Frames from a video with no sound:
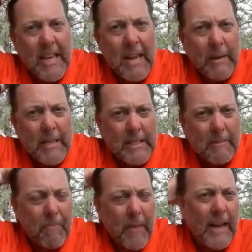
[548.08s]
team has
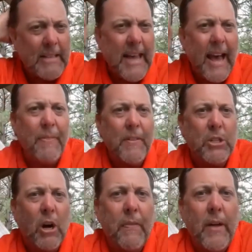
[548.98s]
had
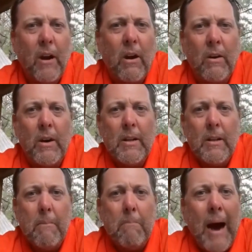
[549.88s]
this on their
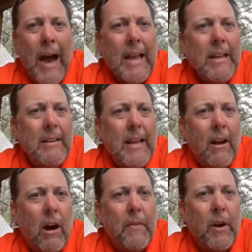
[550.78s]
mind and
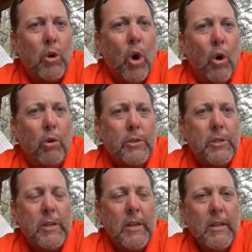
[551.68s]
on their
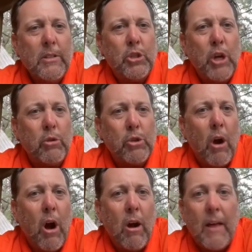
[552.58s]
goals so
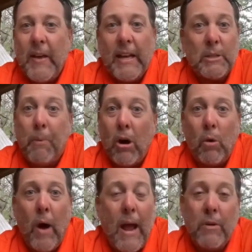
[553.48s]
strong. I think it's part
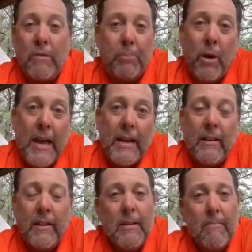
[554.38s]
of why we
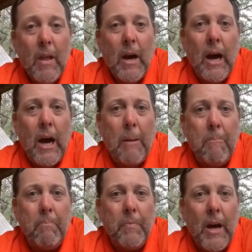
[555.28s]
played
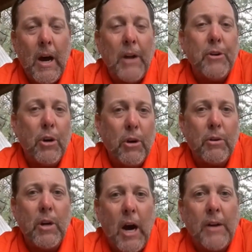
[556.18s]
under
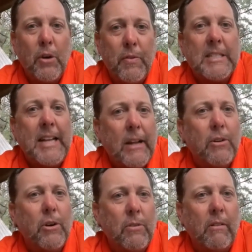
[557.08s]
the
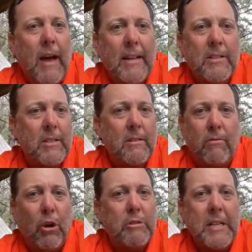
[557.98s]
standard the last
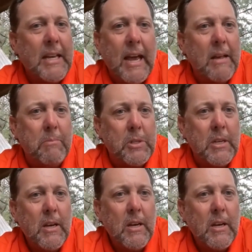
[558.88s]
13 games,